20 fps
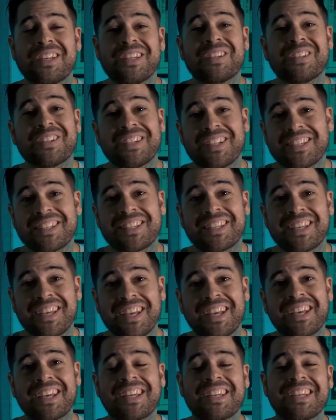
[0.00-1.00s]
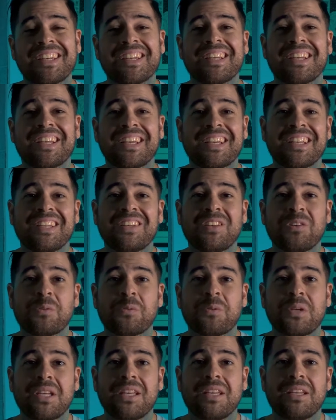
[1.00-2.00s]
Here it is again in your
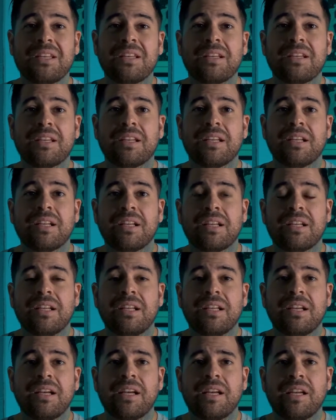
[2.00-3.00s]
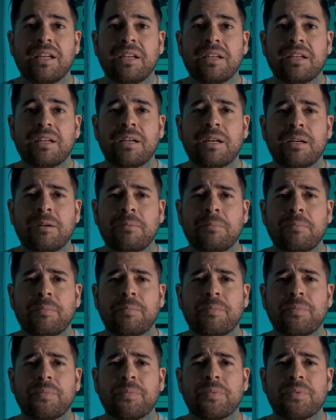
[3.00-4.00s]
read. And
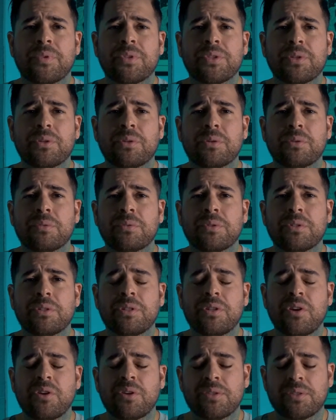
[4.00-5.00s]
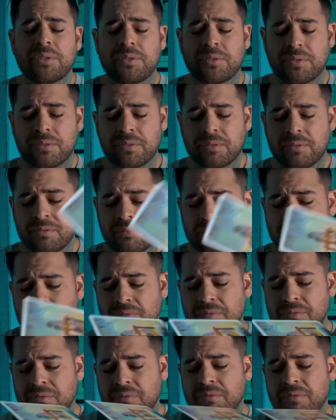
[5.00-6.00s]
so there's
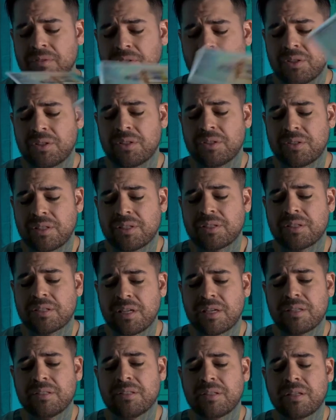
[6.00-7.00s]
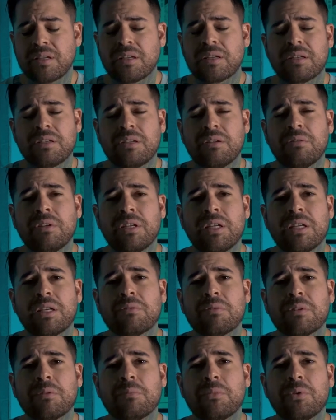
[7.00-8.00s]
the sense that you need to
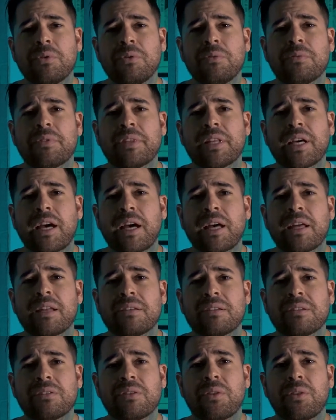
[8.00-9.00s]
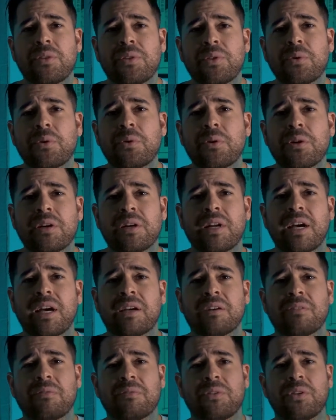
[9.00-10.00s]
remove that thorn
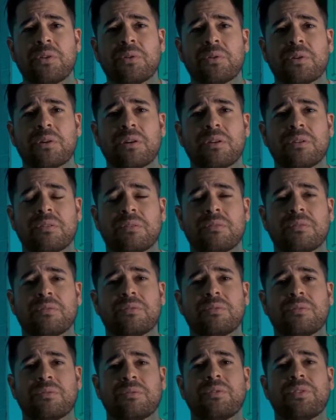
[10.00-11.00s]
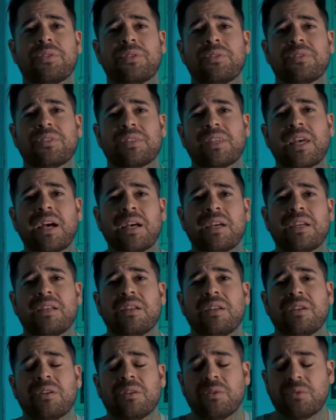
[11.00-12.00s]
out of your side,
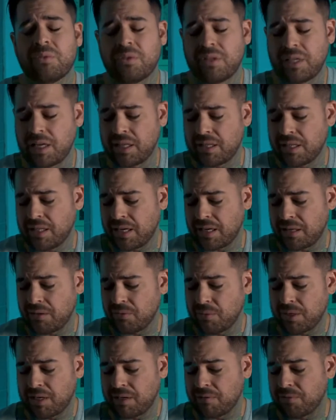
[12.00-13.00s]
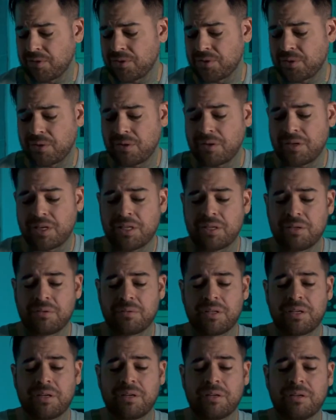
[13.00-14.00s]
you know, that whatever's hurting you
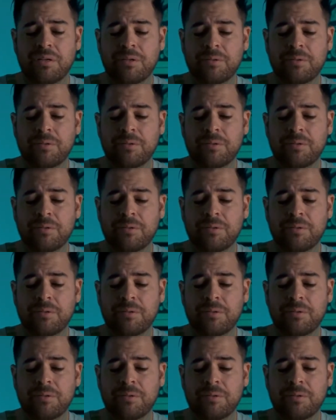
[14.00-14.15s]
there.